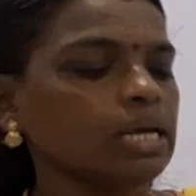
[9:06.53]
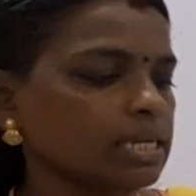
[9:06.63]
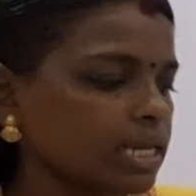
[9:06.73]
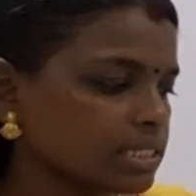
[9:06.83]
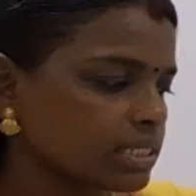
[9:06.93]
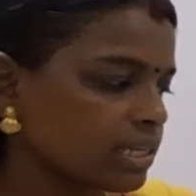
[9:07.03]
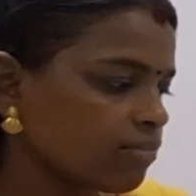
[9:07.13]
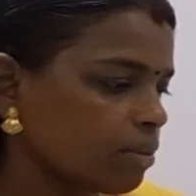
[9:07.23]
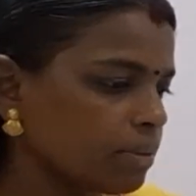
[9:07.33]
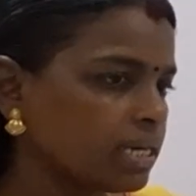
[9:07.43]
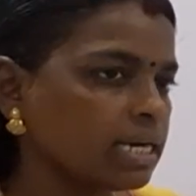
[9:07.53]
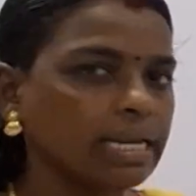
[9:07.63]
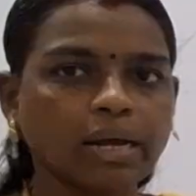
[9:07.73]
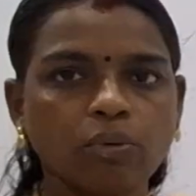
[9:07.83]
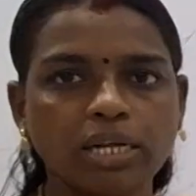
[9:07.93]
Next thing will be
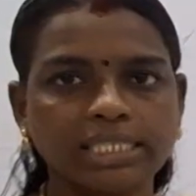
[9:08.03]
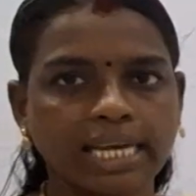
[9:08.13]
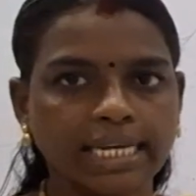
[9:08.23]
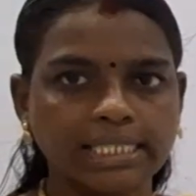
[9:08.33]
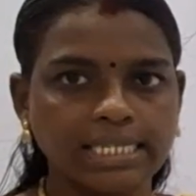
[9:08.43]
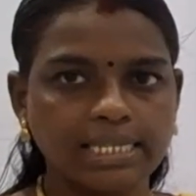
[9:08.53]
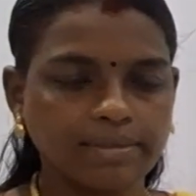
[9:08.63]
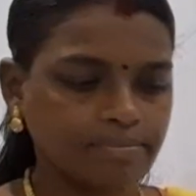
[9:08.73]
a Rowlatt Act.